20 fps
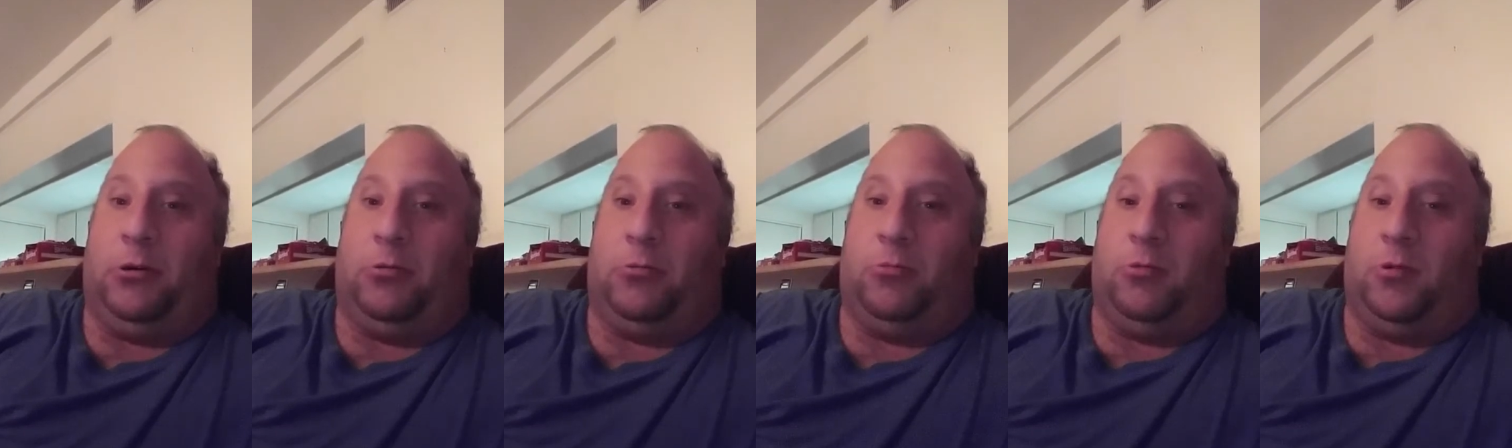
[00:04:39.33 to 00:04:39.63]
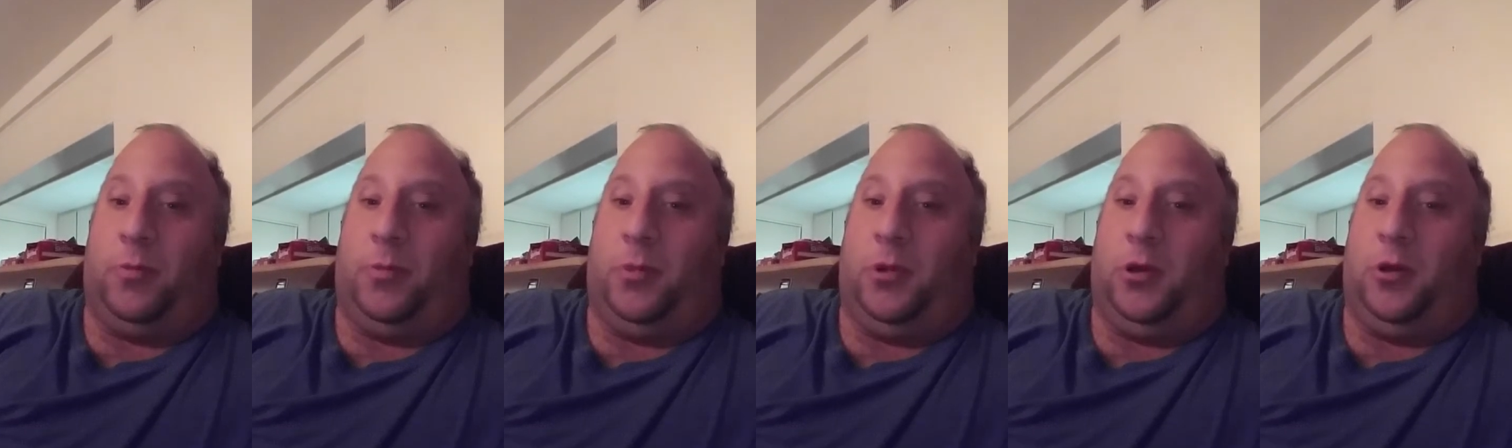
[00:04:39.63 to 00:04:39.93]

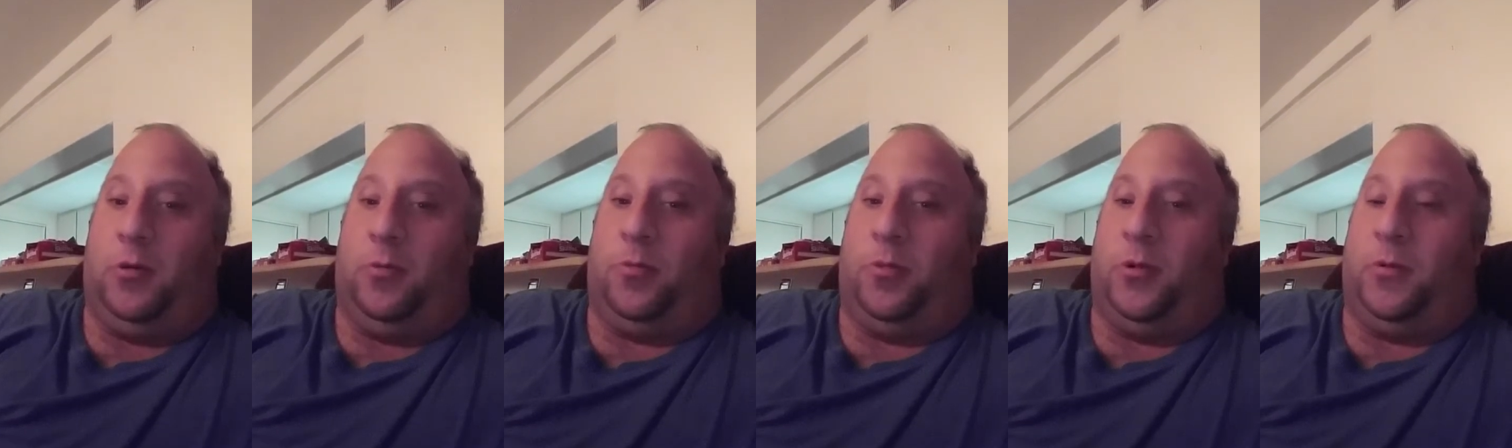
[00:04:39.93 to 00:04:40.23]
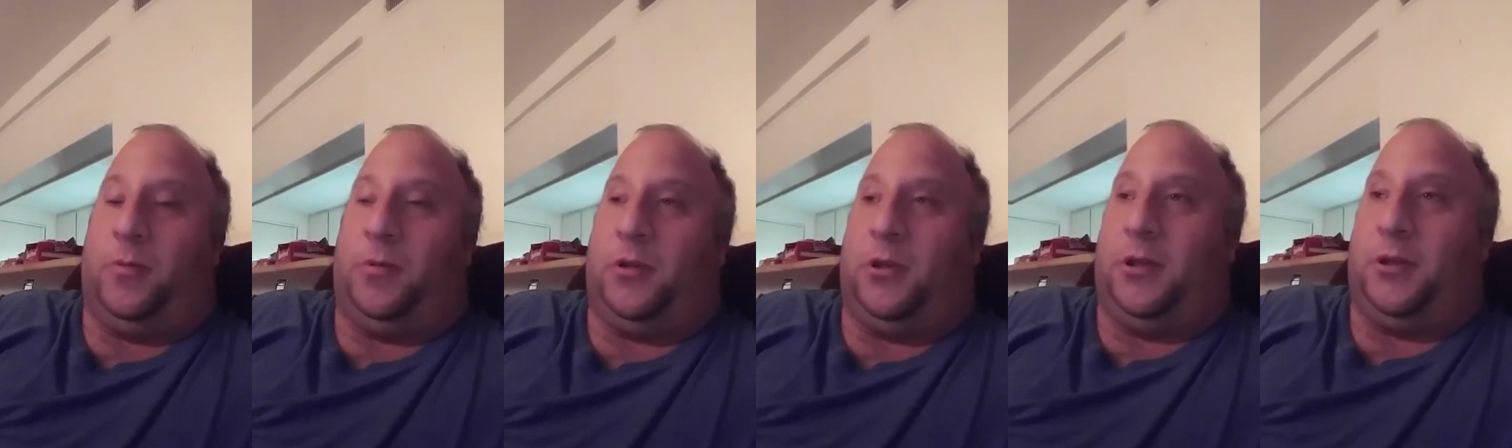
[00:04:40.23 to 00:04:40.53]
We'll be
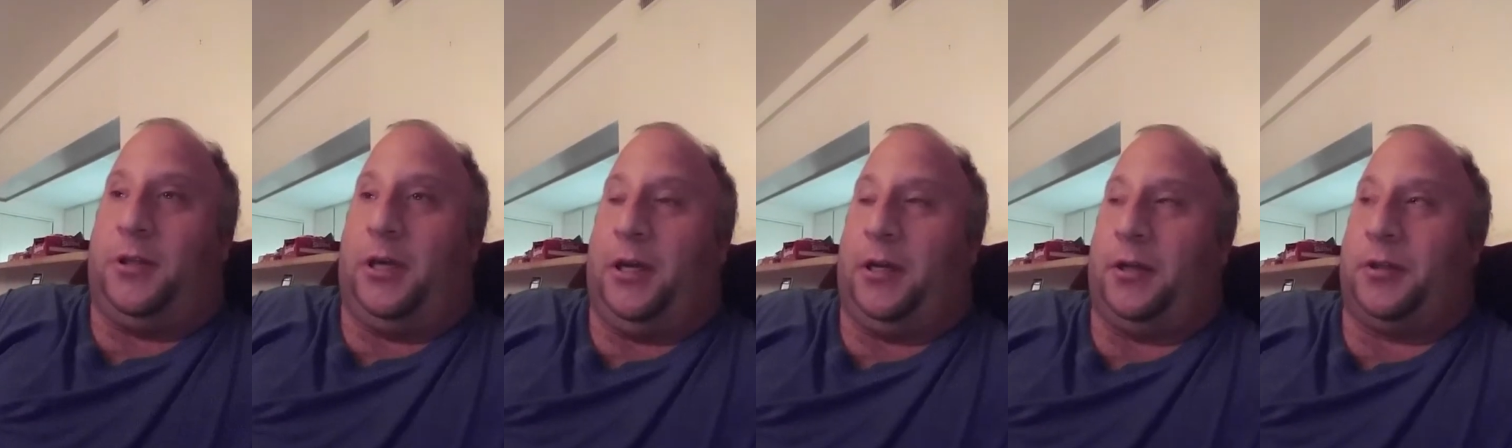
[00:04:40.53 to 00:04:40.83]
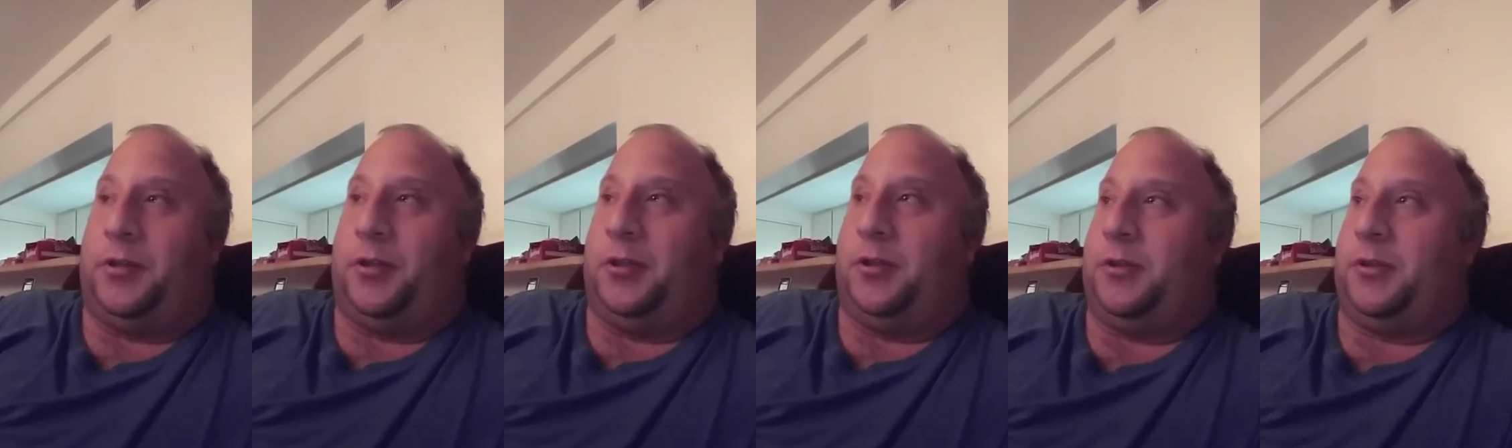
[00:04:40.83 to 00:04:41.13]
moving to
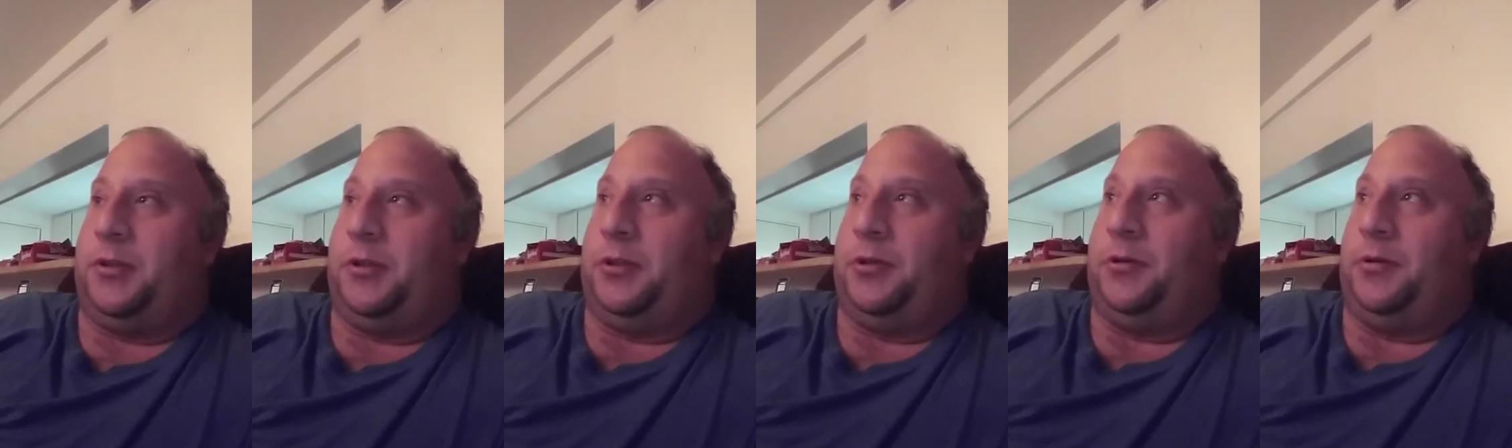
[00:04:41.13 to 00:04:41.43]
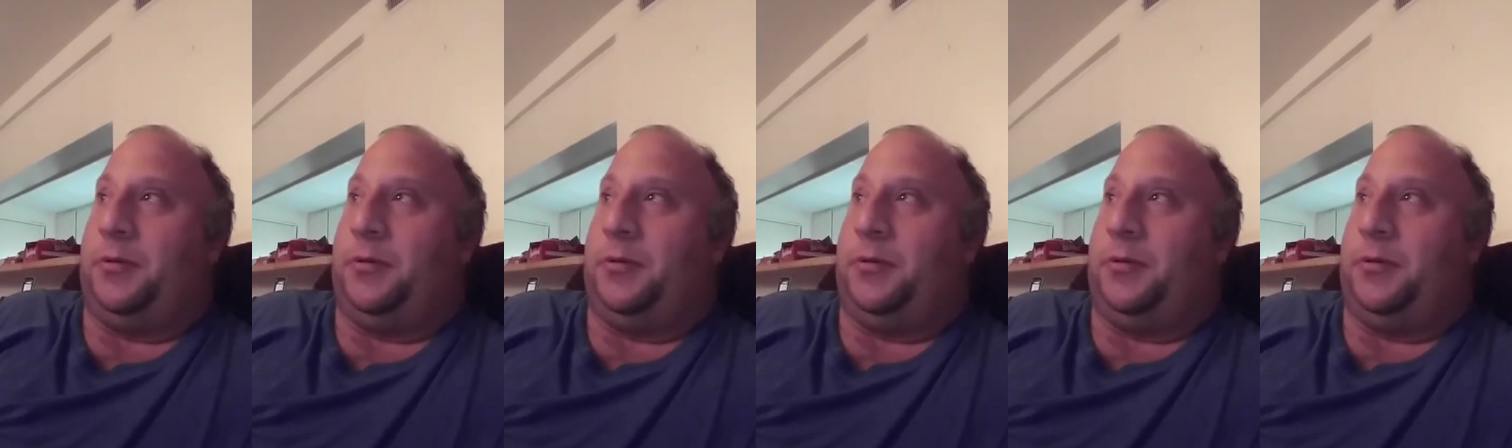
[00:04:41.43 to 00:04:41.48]
Texas. So